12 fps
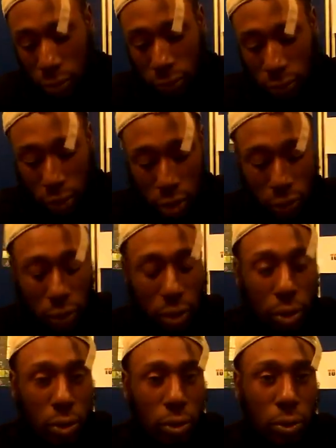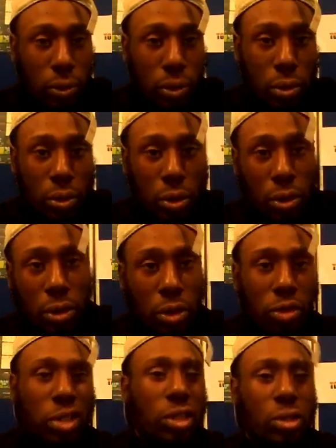First thing. You
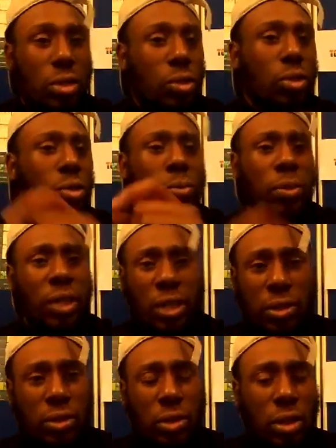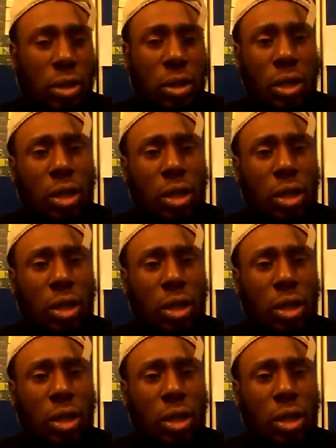address it to whom it may concern.